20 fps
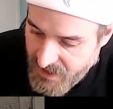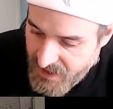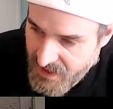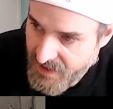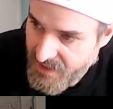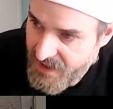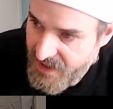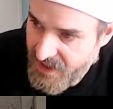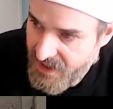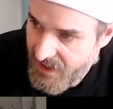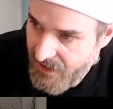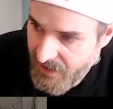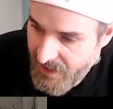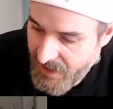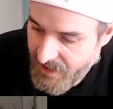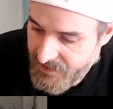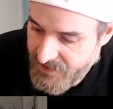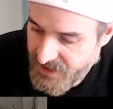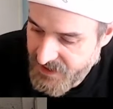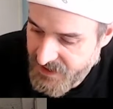then it
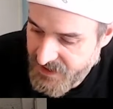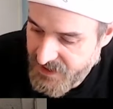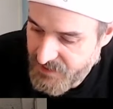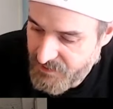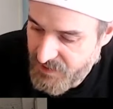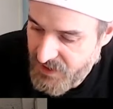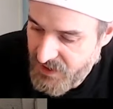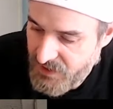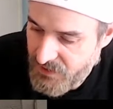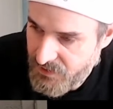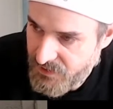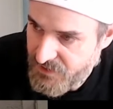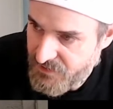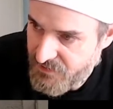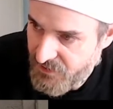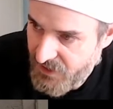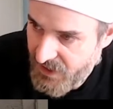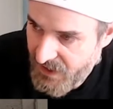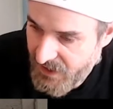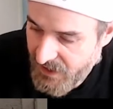allows it to be used
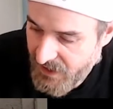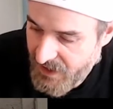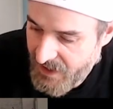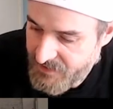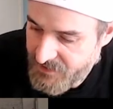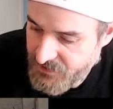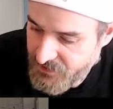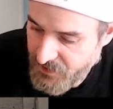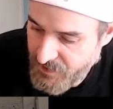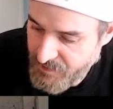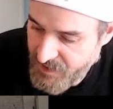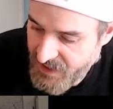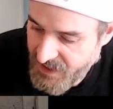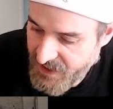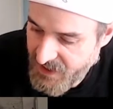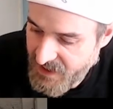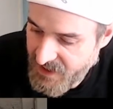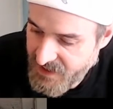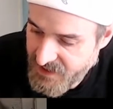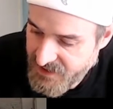for like live streaming
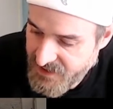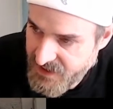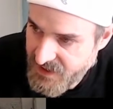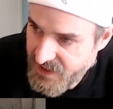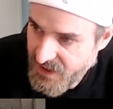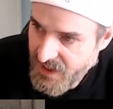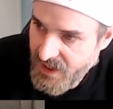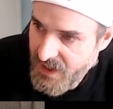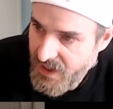like this.